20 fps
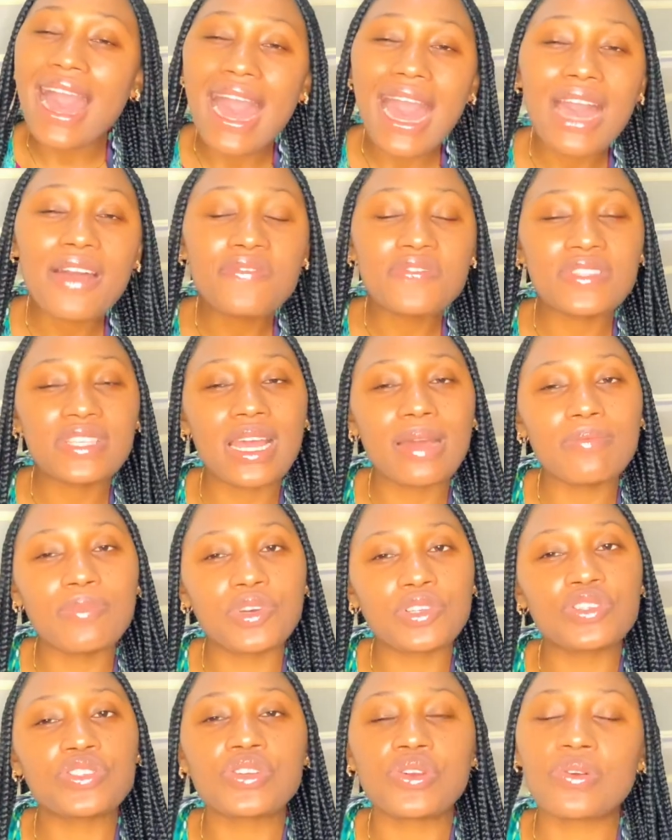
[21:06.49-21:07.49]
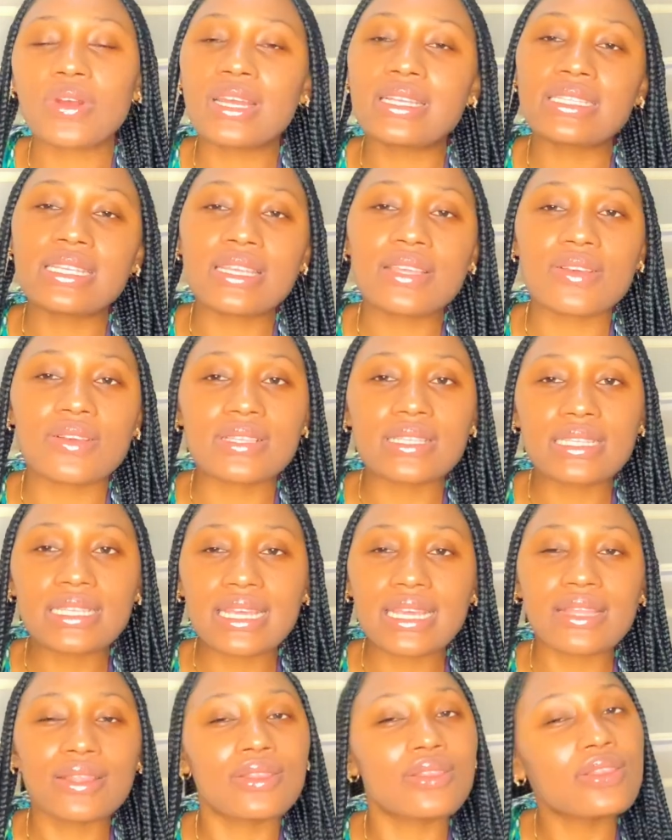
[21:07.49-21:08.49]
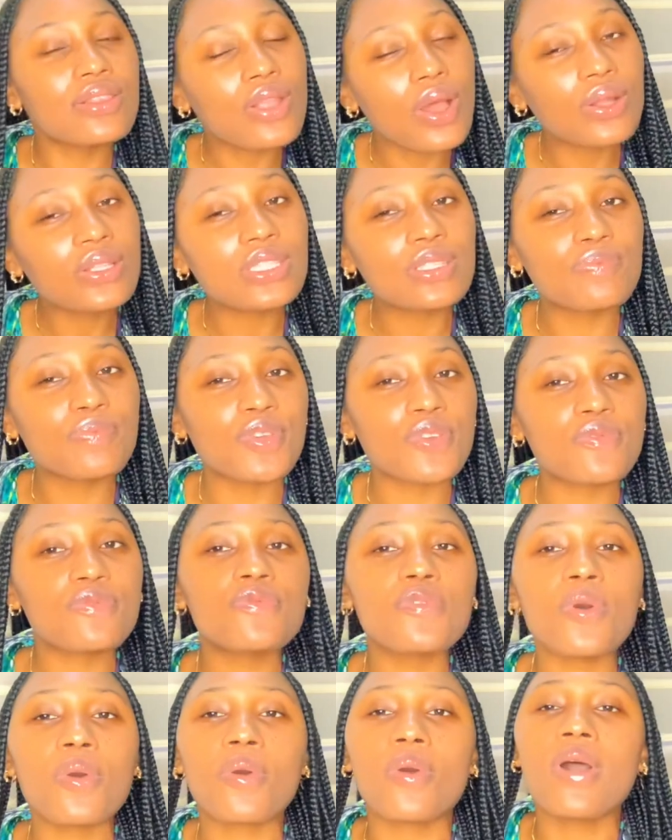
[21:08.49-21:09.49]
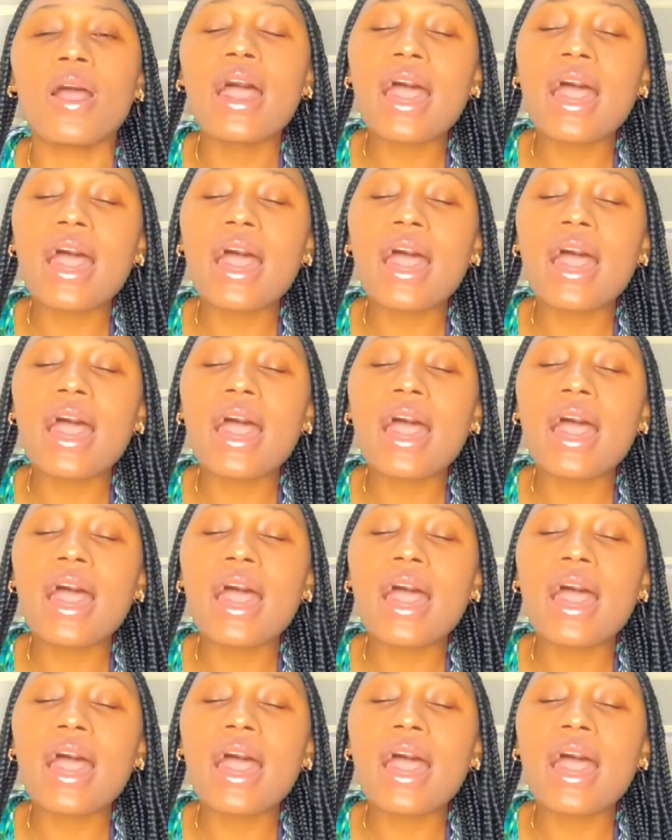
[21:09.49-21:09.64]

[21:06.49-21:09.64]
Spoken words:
after moisturizing your skin, not before.